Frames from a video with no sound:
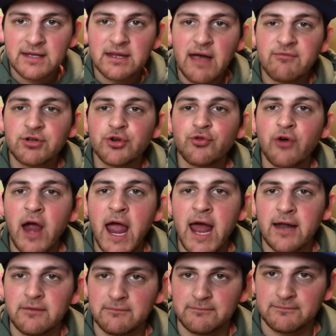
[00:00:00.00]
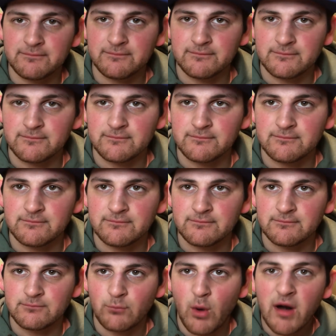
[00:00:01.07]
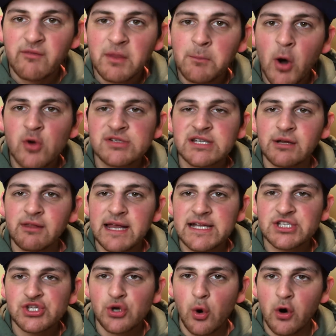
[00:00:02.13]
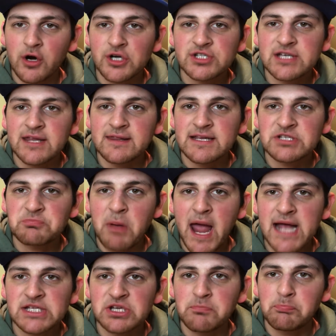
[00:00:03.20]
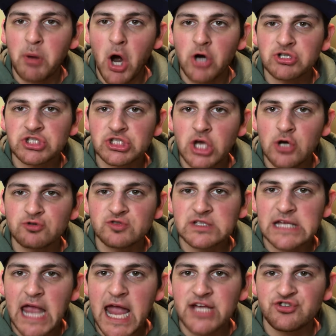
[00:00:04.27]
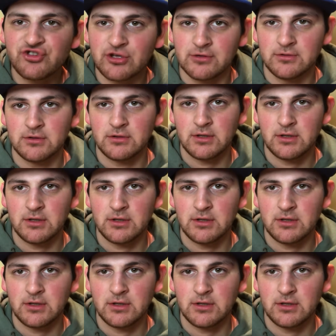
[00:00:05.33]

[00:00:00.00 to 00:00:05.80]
Kevin Durant, one of the most elite scorers in this basketball association.